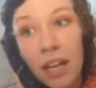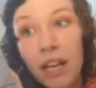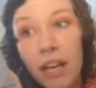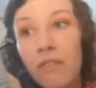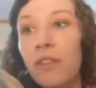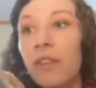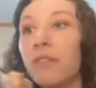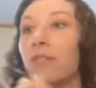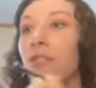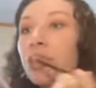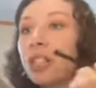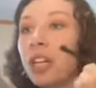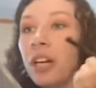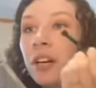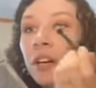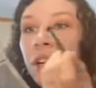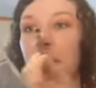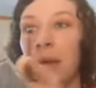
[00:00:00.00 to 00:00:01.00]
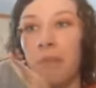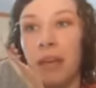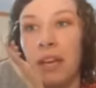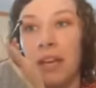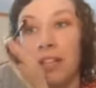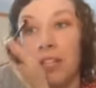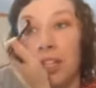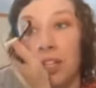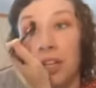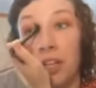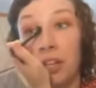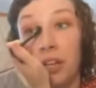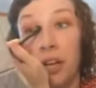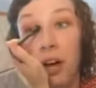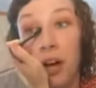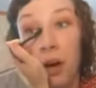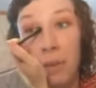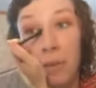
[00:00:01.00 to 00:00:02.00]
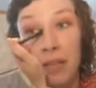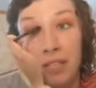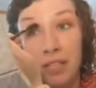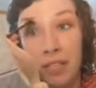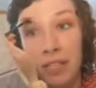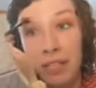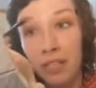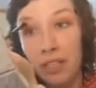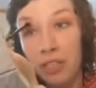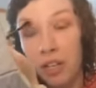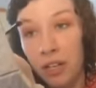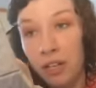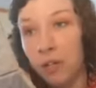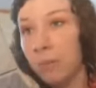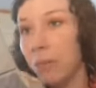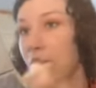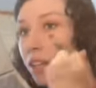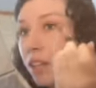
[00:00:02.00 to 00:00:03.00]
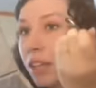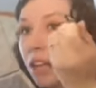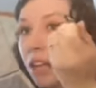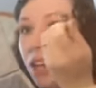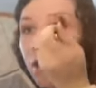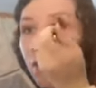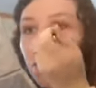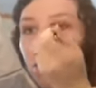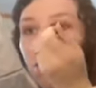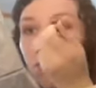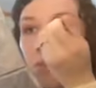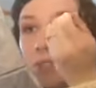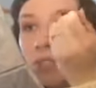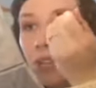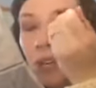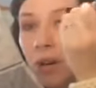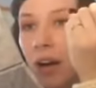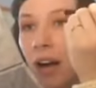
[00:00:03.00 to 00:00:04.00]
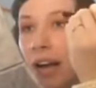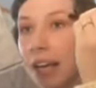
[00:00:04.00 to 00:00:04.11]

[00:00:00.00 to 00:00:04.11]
If you've shared it, make sure you're commenting shared below so